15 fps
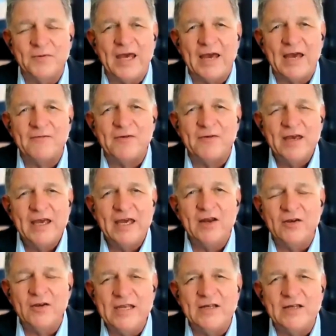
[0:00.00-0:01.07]
We have in
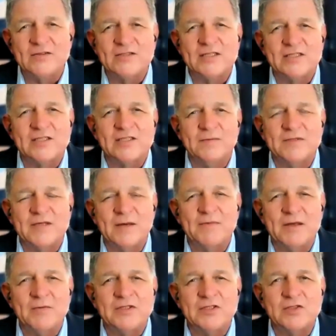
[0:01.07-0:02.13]
our legal system
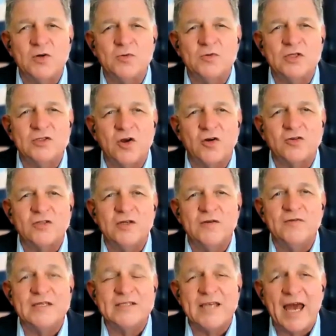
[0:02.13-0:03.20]
something which is called the doctrine
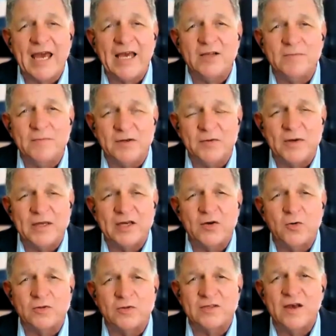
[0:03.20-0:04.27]
of entanglement, where the
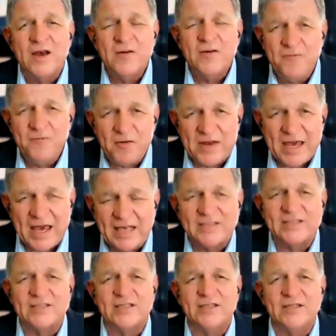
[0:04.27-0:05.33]
courts are very
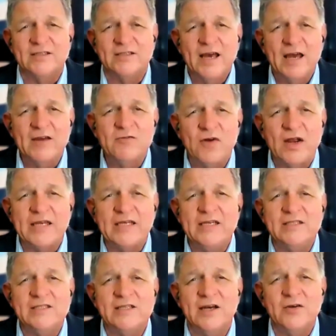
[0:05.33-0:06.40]
hesitant, and
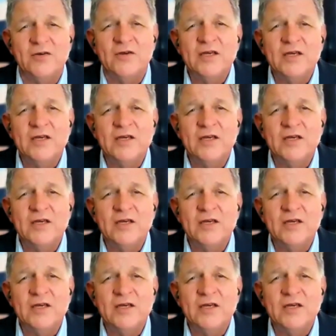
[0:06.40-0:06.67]
rightly so,